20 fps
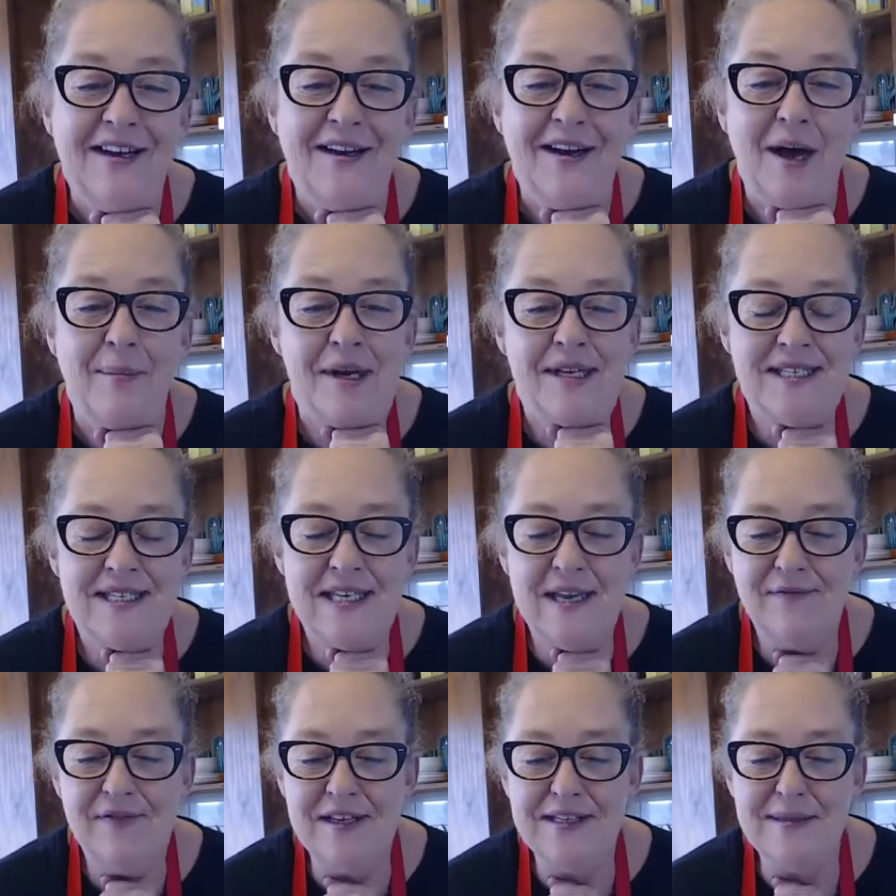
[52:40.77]
might see
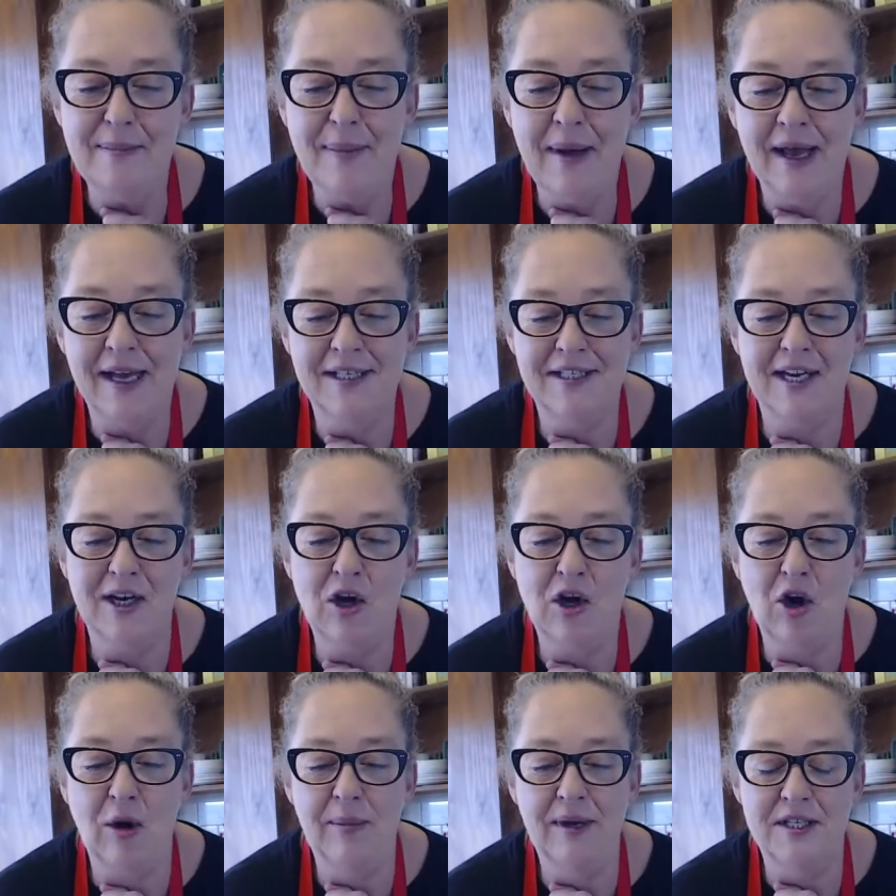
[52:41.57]
if there's a parting
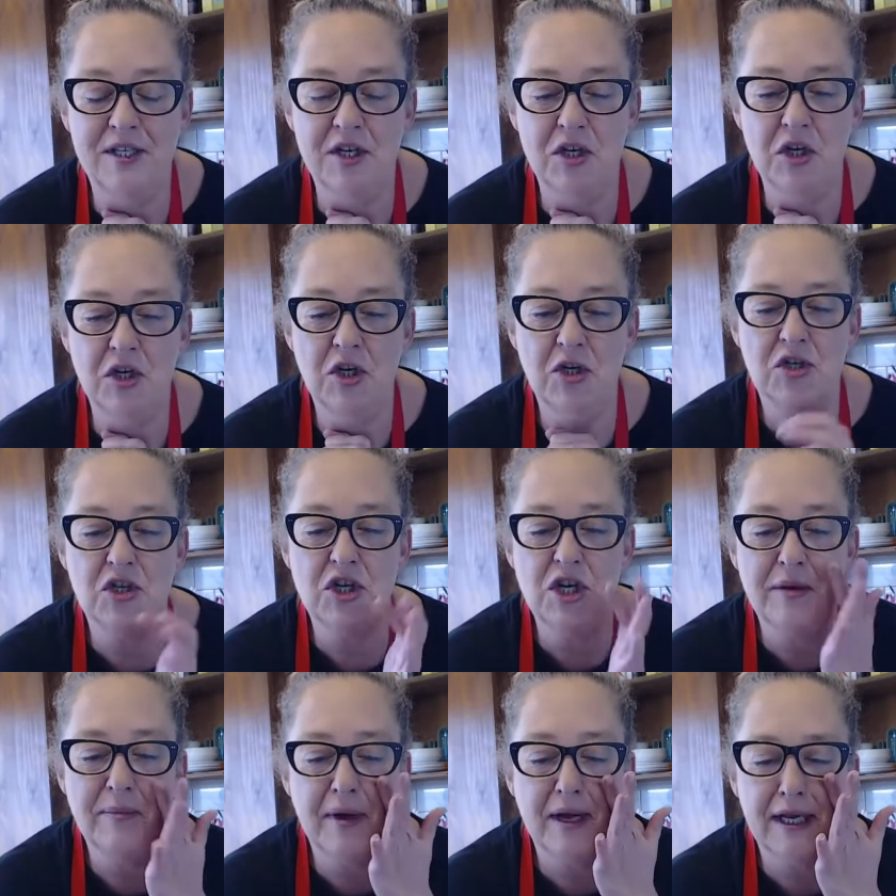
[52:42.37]
comment in
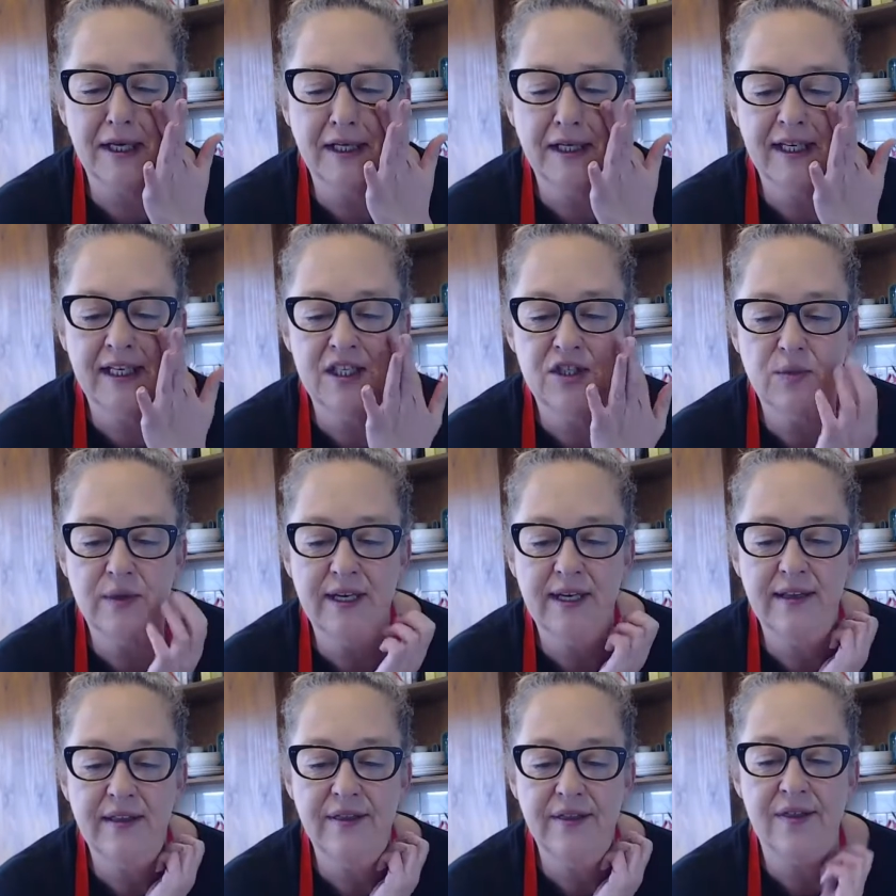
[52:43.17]
YouTube I can end
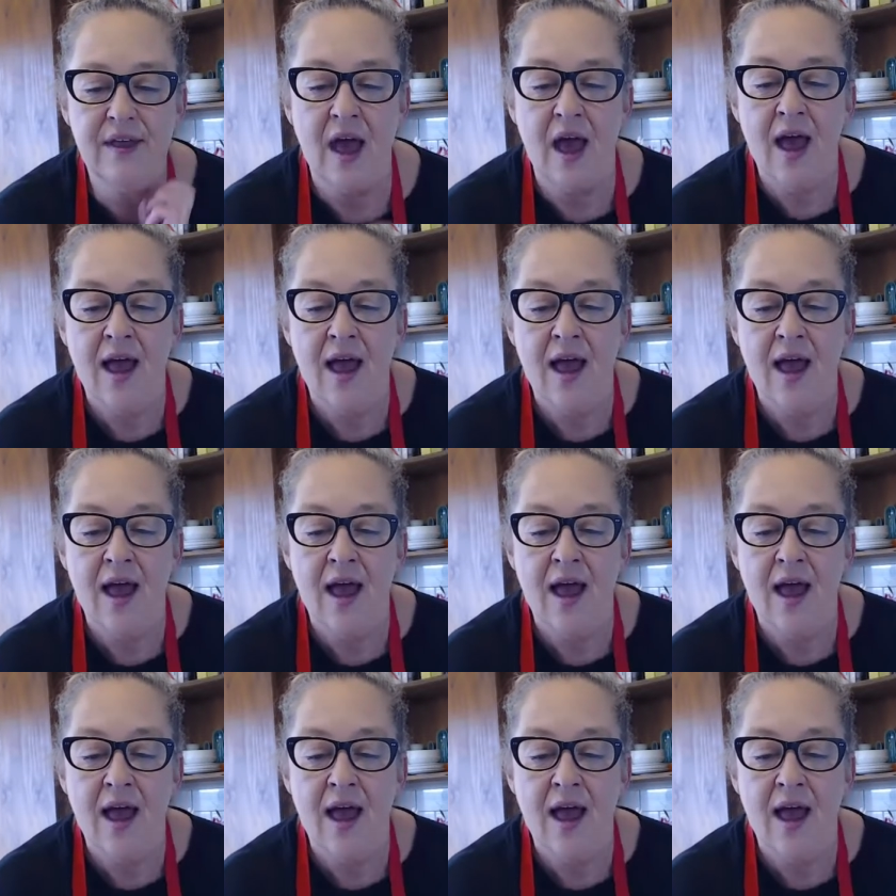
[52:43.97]
with.